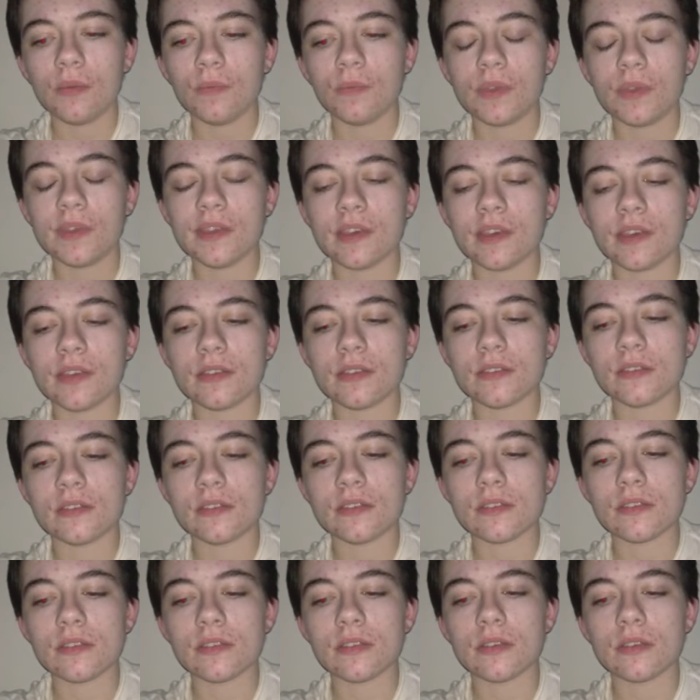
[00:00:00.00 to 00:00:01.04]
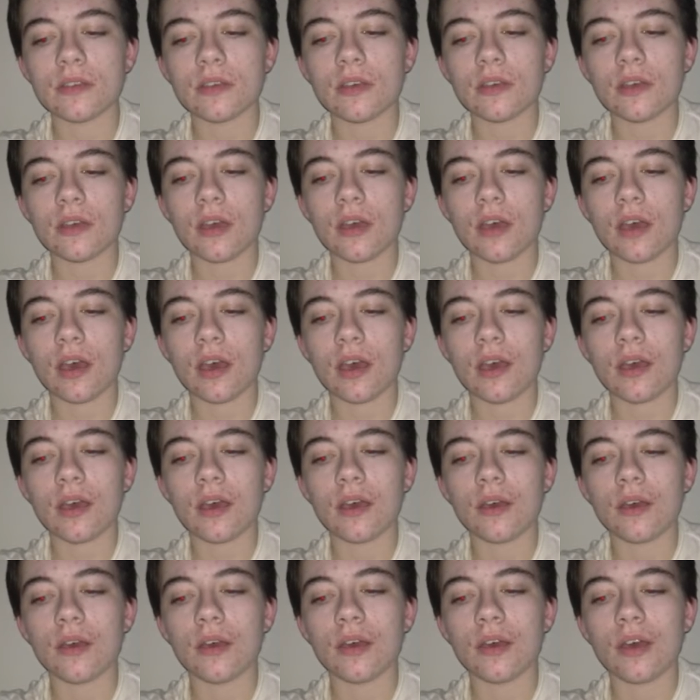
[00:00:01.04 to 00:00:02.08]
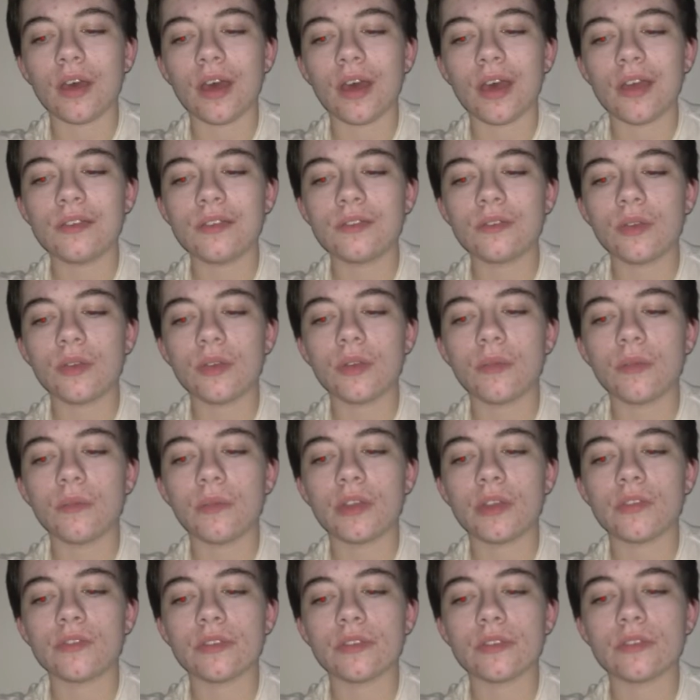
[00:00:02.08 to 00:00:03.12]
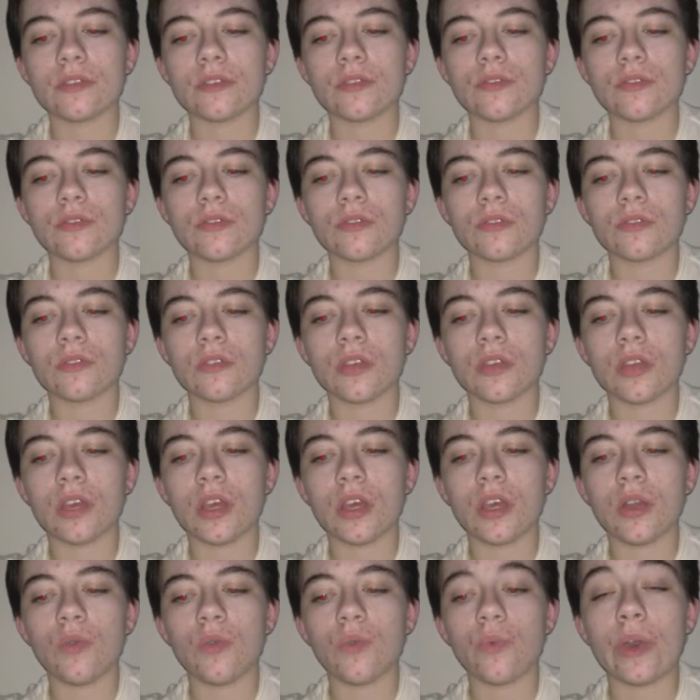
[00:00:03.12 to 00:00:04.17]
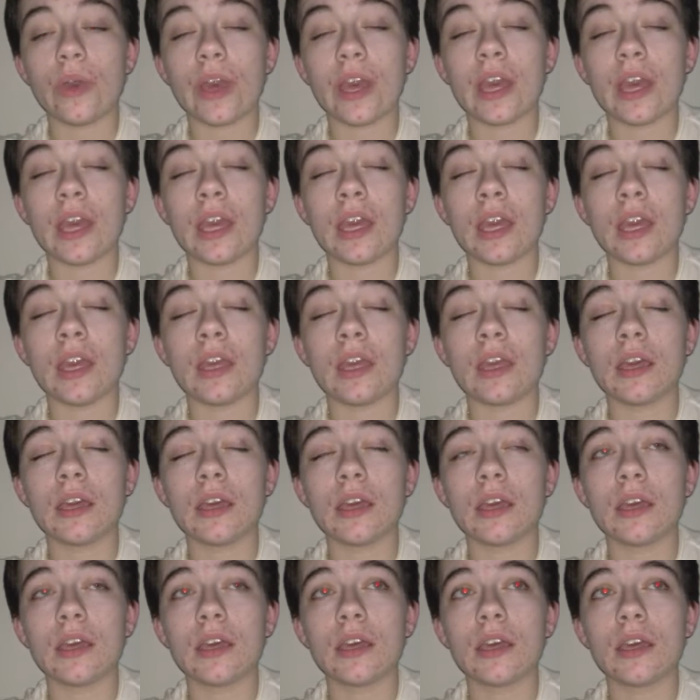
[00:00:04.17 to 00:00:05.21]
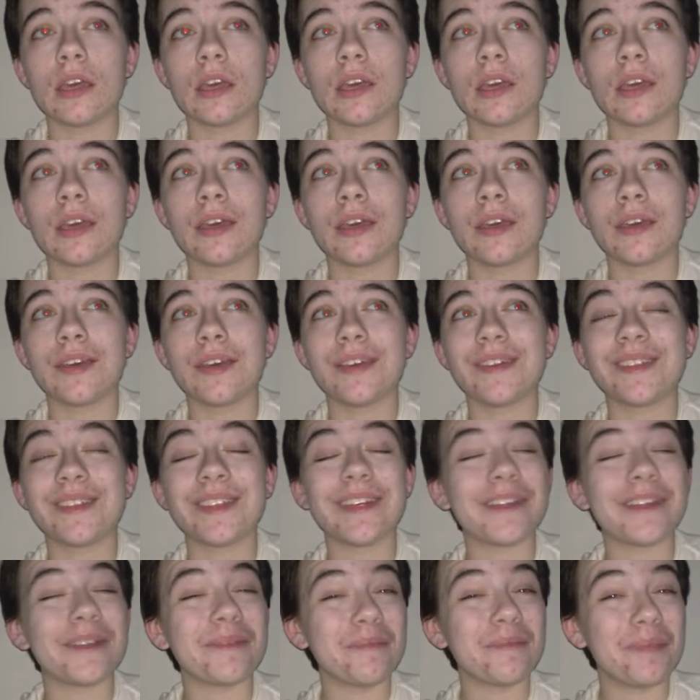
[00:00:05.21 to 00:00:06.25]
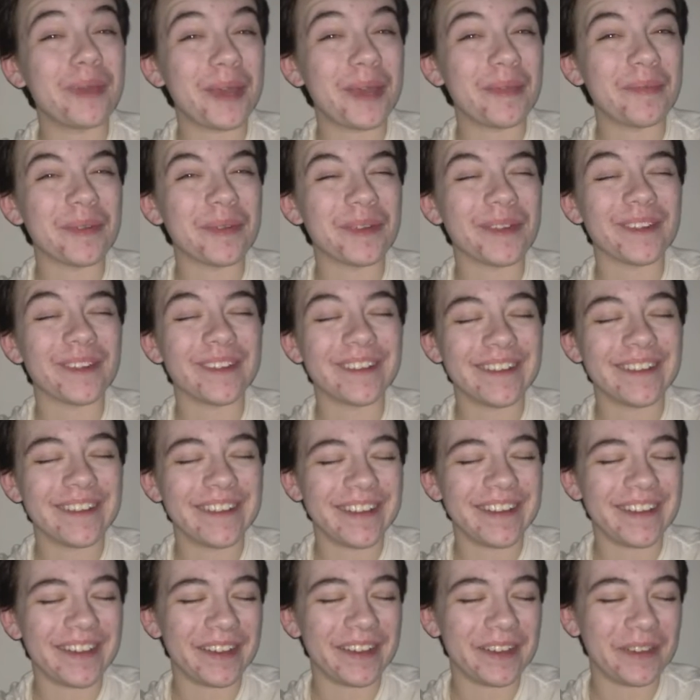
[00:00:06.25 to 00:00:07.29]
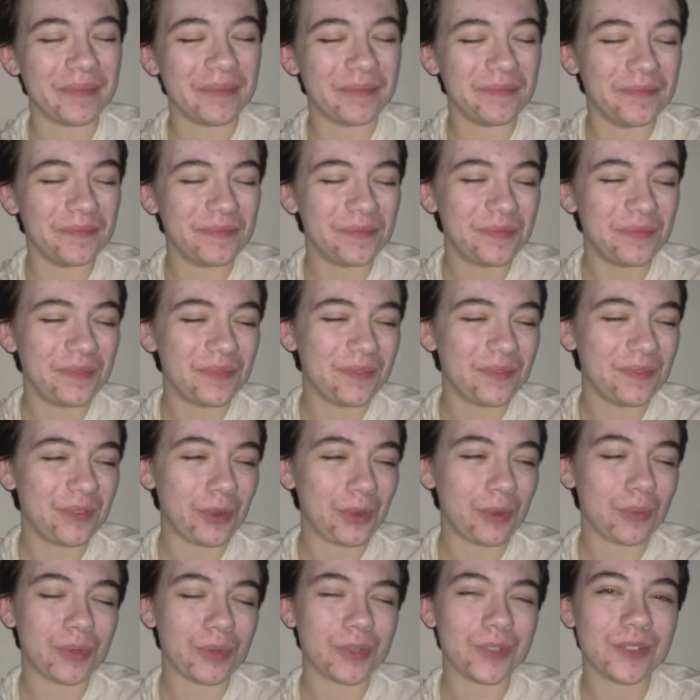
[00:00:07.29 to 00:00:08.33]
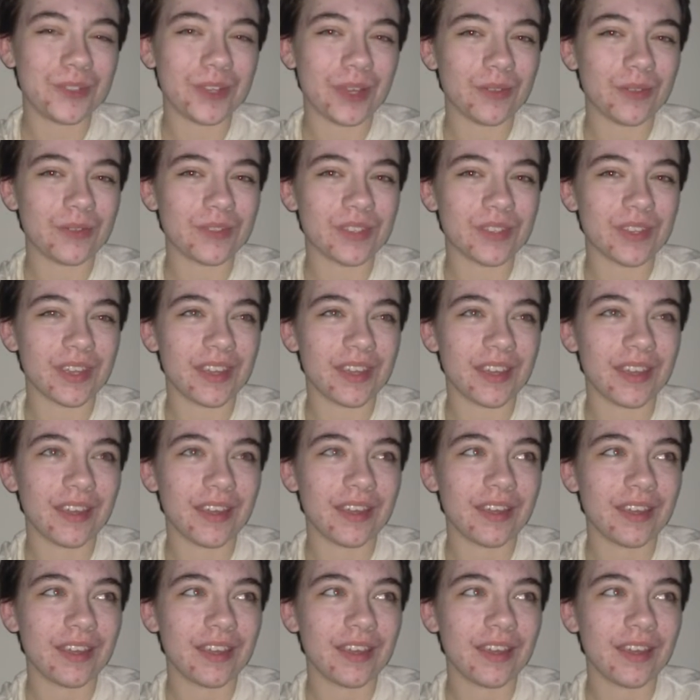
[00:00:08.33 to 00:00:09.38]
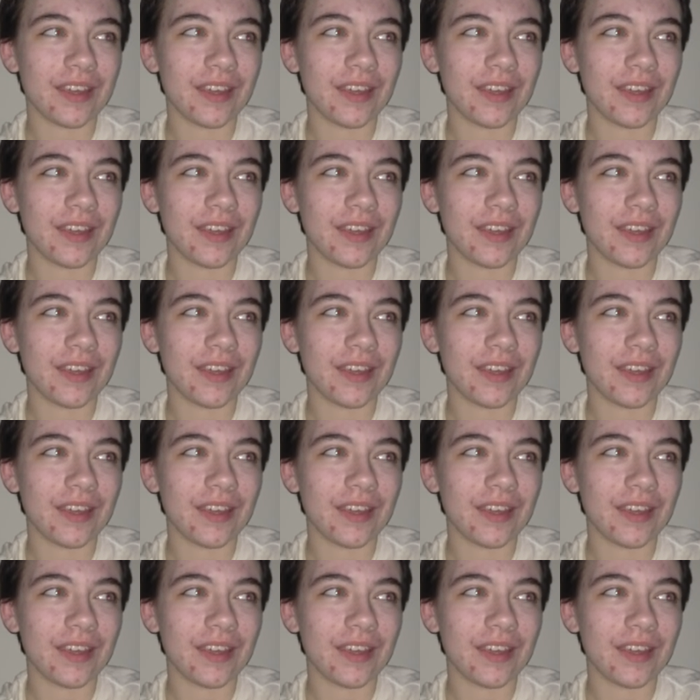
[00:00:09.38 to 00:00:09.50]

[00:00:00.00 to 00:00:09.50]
because I started my transition in a way that on paper very much sounds like,